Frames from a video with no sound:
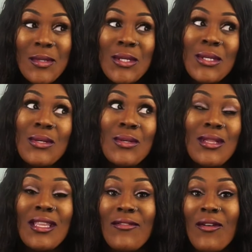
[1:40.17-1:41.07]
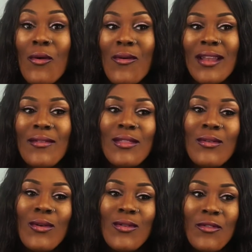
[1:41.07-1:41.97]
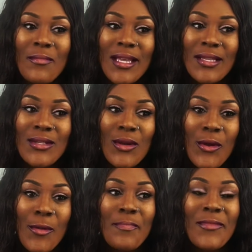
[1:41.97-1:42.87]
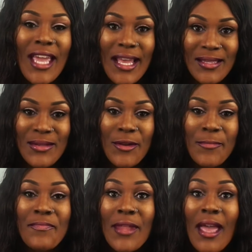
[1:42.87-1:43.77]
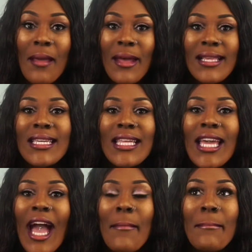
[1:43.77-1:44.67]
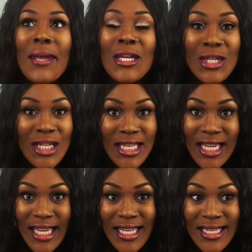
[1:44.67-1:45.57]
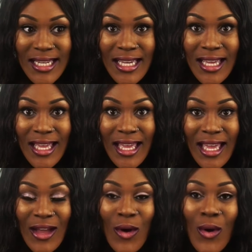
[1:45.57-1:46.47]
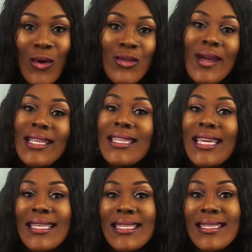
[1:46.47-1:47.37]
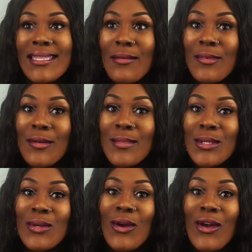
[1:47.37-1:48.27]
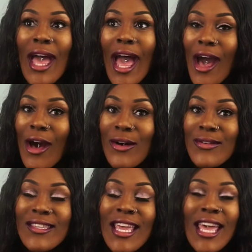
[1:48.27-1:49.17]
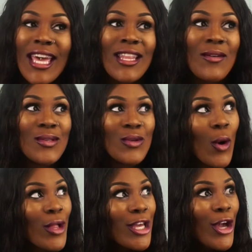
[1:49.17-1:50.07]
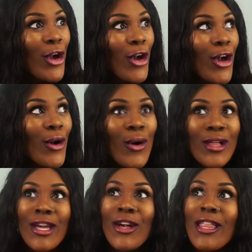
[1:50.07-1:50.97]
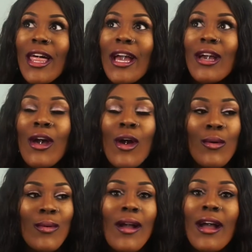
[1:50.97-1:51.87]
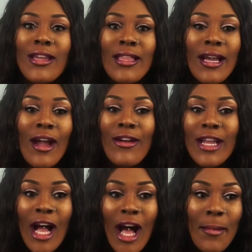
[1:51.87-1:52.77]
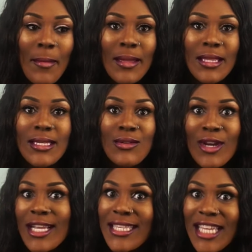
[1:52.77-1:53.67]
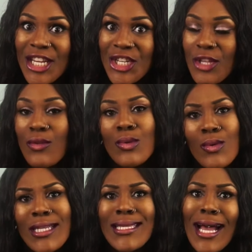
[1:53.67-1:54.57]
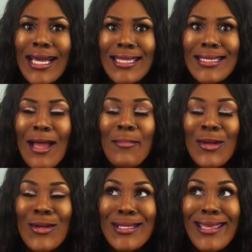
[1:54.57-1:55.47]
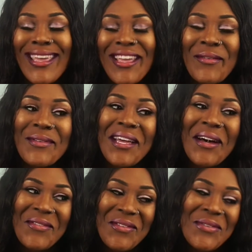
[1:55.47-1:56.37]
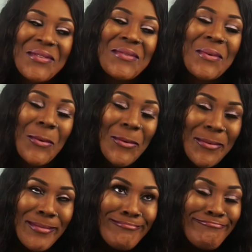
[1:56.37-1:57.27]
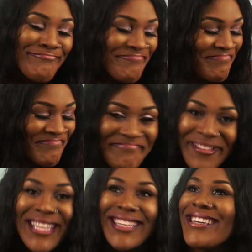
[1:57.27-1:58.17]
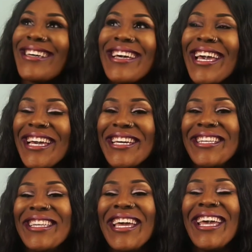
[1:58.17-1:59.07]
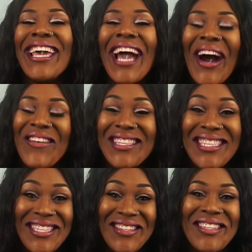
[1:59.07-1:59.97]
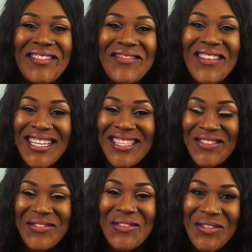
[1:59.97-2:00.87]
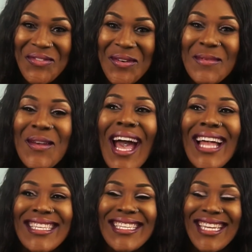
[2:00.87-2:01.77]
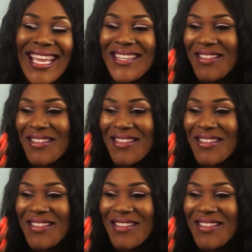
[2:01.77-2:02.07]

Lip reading: She used to live right around the corner from me. So yeah, so basically I missioned it all the way to the eastern suburbs to her house, and I was calling her like, where are you, like hurry up, I'm at this train station. And it was really dark at this time because it was after school and I was still in my school uniform, so I had to change.